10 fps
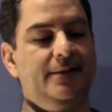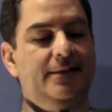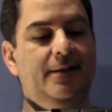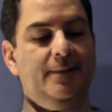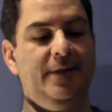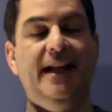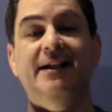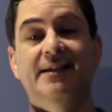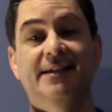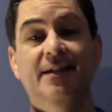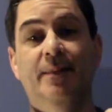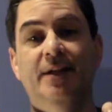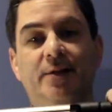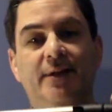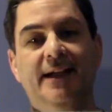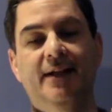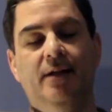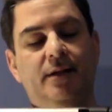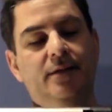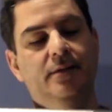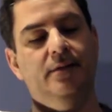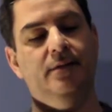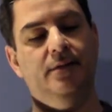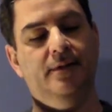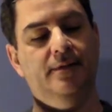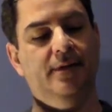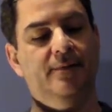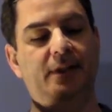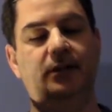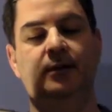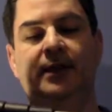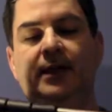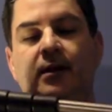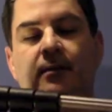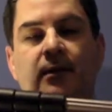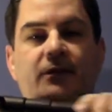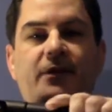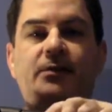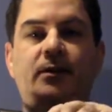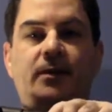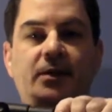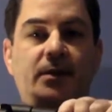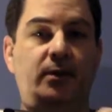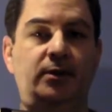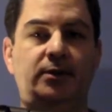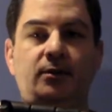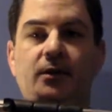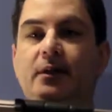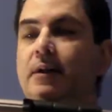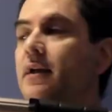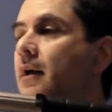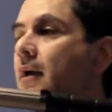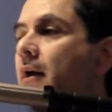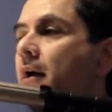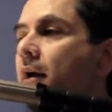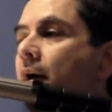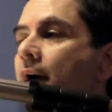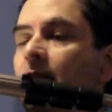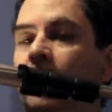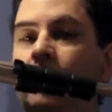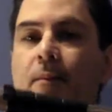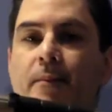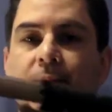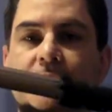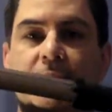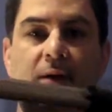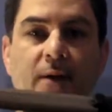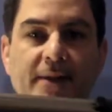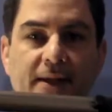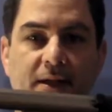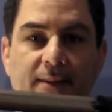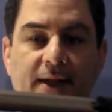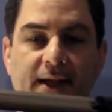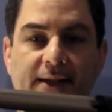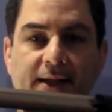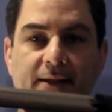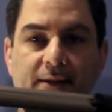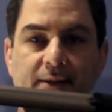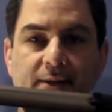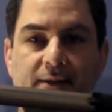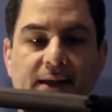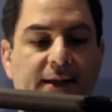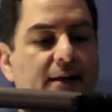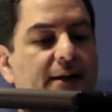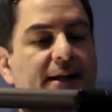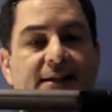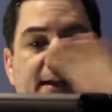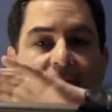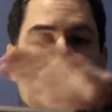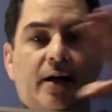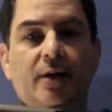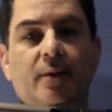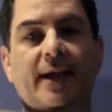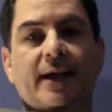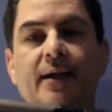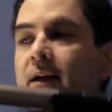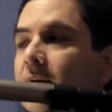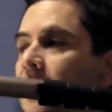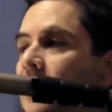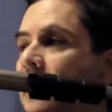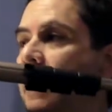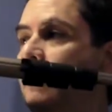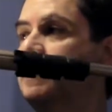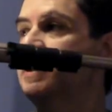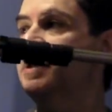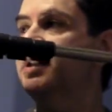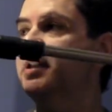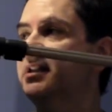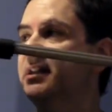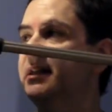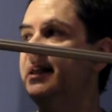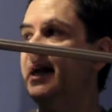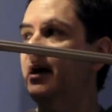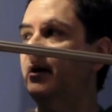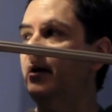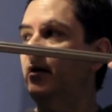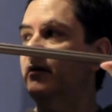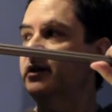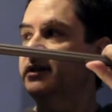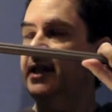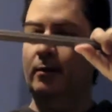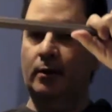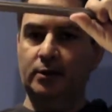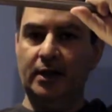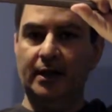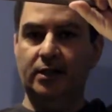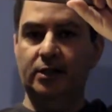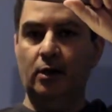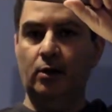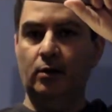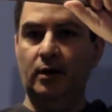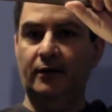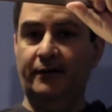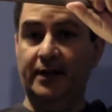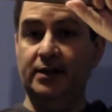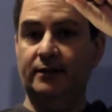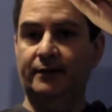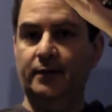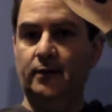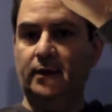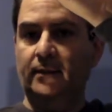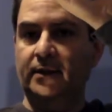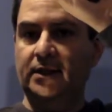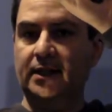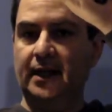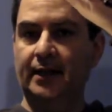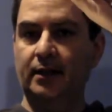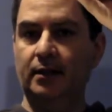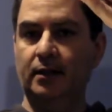You can actually see a picture of that of me doing it on my Facebook page, my personal one. So I gripped it here behind the thing here. I extended it all the way, and we just slid it out over the table. We were trying to show a feast of food, and we just kind of